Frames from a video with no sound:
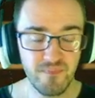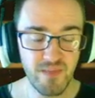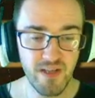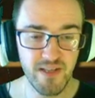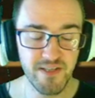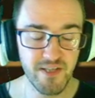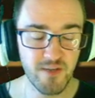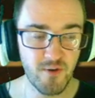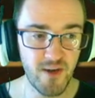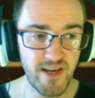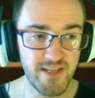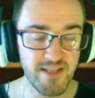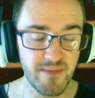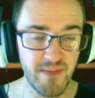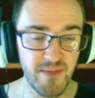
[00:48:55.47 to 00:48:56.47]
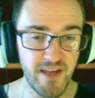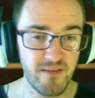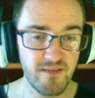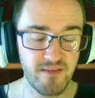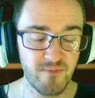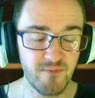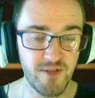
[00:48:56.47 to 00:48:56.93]
It's crazy,
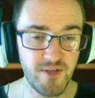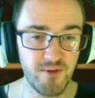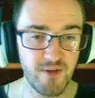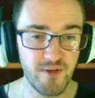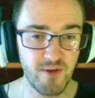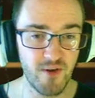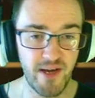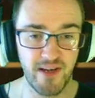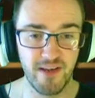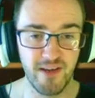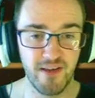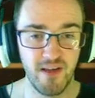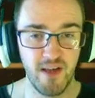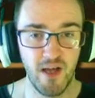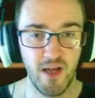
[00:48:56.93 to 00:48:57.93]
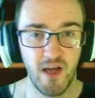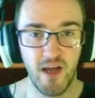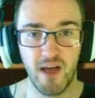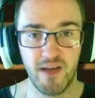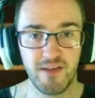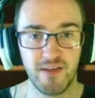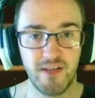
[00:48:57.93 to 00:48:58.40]
man. We're doing great.
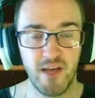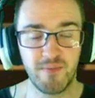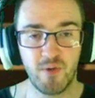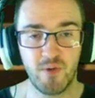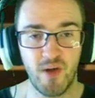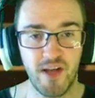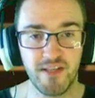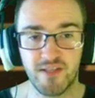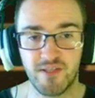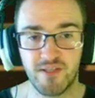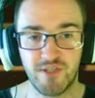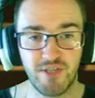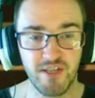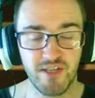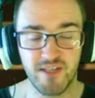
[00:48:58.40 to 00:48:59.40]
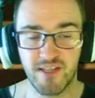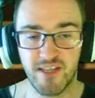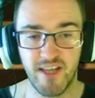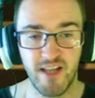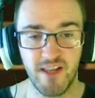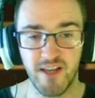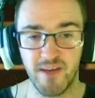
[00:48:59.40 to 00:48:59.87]
Uh, Dub Squad's just
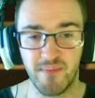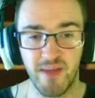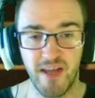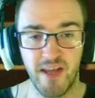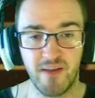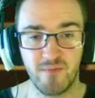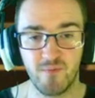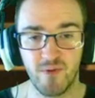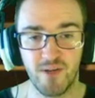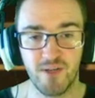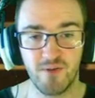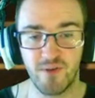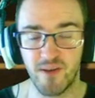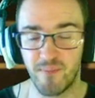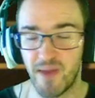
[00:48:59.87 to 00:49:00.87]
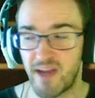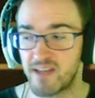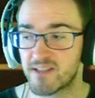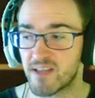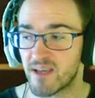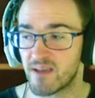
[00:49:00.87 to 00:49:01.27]
killing it, man. We're doing amazing.